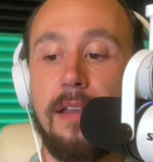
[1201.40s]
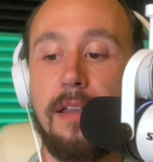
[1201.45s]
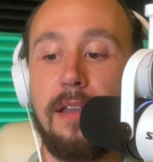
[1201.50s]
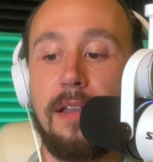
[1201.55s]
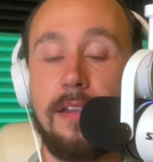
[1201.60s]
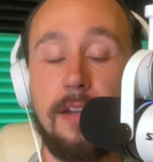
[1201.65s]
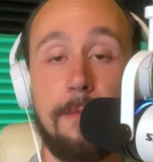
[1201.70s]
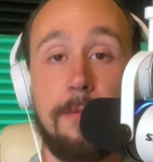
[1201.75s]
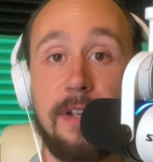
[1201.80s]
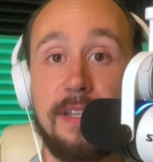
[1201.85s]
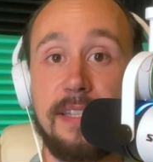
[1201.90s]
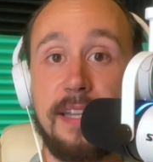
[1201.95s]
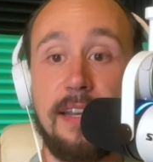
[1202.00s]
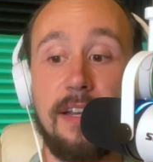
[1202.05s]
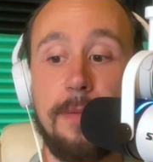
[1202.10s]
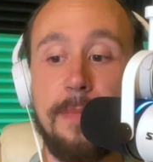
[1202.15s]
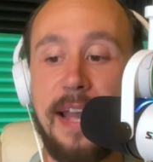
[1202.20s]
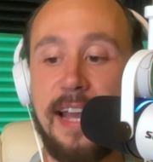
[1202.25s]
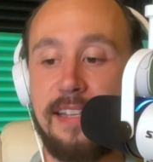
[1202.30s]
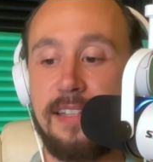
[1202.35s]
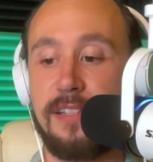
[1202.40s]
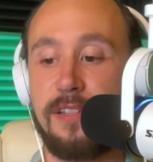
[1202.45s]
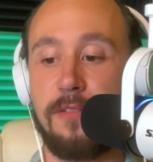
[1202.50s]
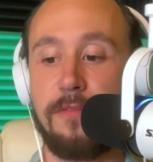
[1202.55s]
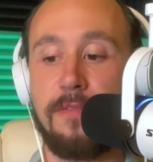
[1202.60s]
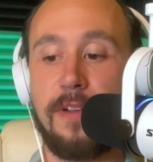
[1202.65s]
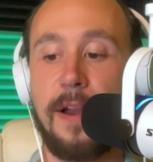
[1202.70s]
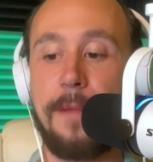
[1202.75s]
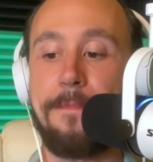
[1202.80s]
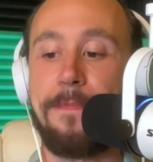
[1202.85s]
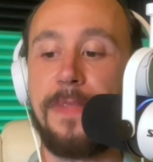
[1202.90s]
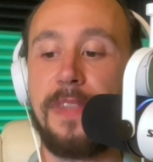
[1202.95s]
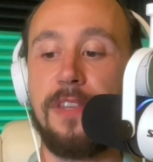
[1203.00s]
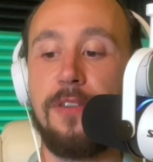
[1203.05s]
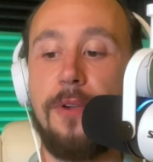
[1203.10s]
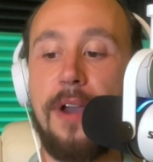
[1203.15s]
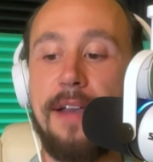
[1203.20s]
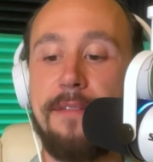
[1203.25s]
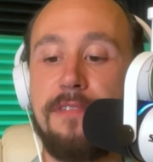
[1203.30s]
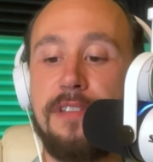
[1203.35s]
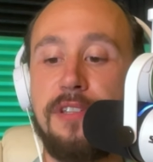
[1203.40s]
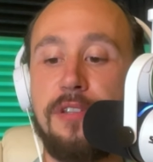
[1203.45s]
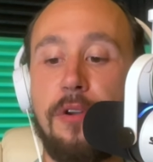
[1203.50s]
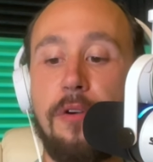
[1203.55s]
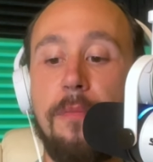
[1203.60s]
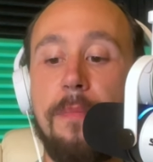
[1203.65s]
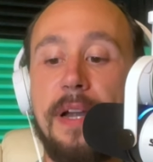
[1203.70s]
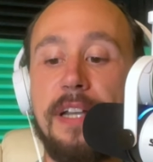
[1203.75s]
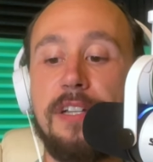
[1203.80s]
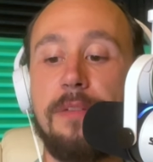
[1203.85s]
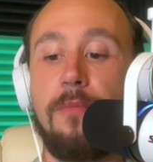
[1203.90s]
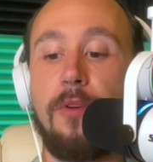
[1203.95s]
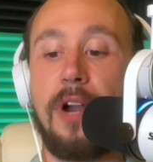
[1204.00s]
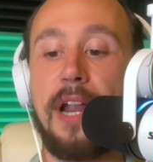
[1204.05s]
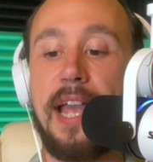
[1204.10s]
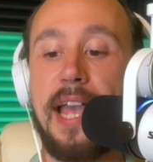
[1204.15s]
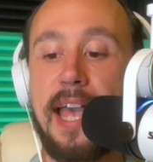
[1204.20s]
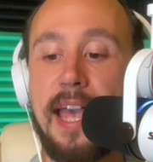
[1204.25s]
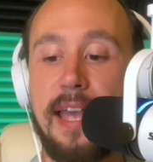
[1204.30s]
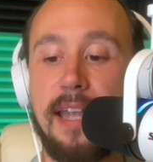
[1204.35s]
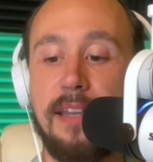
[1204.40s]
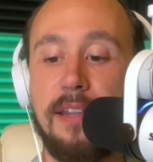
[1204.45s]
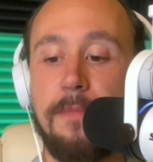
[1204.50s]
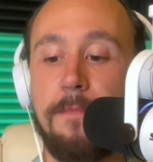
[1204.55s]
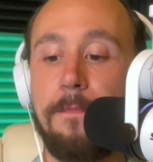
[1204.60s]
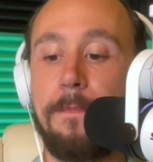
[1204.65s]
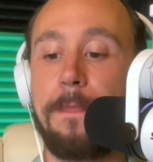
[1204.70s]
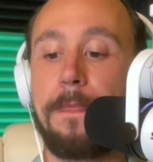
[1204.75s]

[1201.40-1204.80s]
Your present and your past so far. You have so much more ahead.